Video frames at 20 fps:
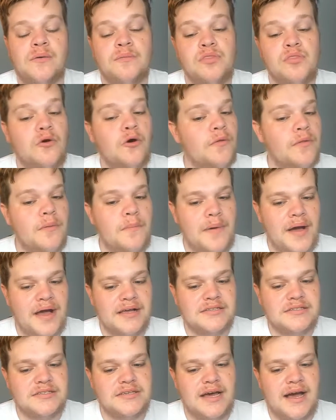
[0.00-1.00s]
I'm not the
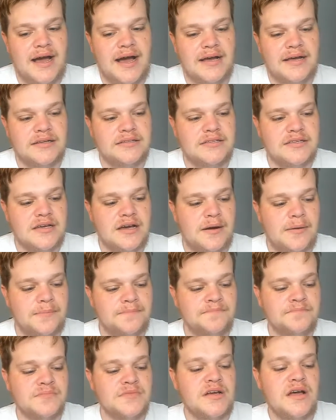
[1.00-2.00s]
best at
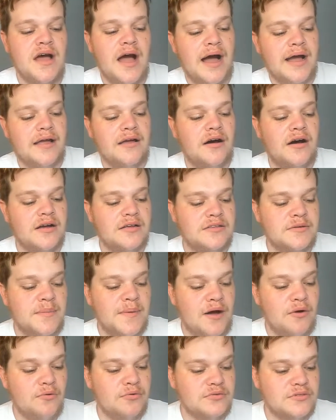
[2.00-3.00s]
cutting them
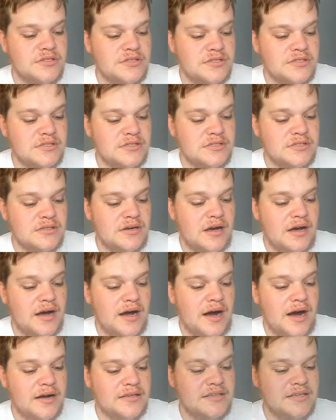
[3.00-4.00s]
out.
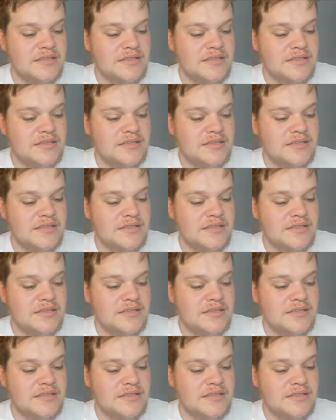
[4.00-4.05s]
I did